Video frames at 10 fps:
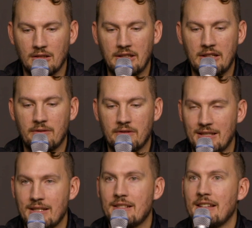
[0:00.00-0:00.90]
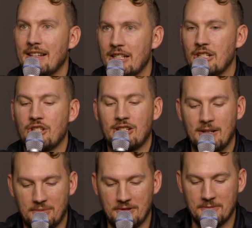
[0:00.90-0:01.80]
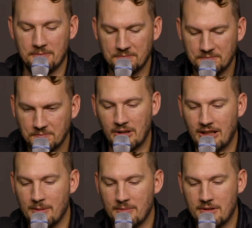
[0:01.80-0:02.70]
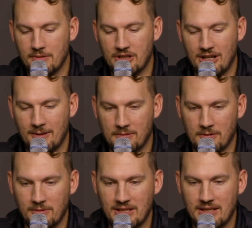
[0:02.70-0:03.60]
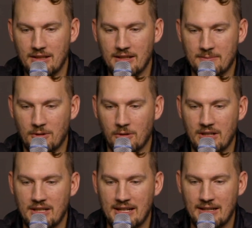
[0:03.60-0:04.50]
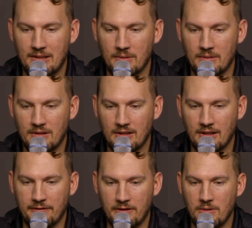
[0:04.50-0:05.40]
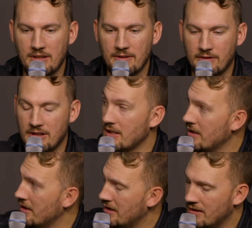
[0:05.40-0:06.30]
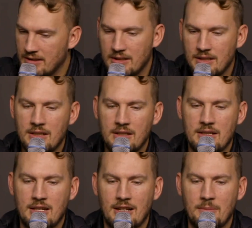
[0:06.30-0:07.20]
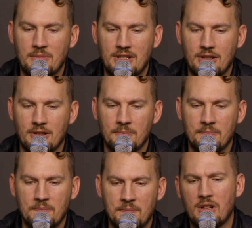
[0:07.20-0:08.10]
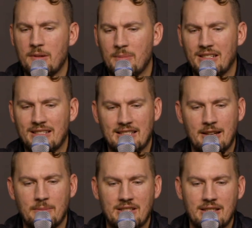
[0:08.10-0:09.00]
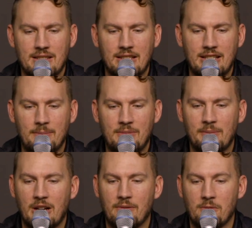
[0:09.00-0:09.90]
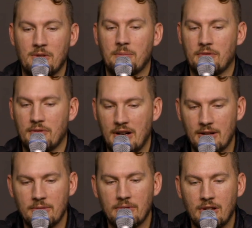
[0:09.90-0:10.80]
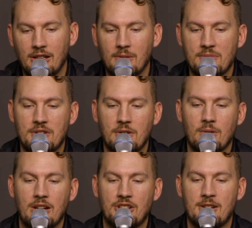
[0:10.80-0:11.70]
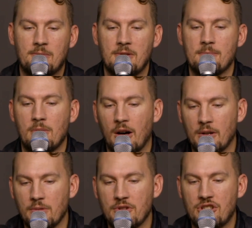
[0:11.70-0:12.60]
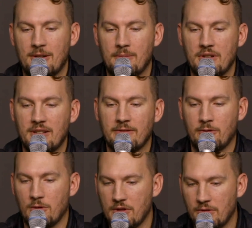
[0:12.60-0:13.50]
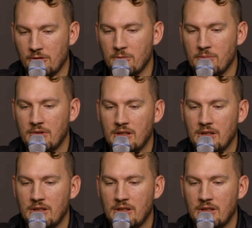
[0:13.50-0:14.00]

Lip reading: A leader is a shepherd. When it comes to a shepherd, we see this broken down a few different times here. One of the biggest assignments is to keep them covered with prayer. So a shepherd models shepherding for the group.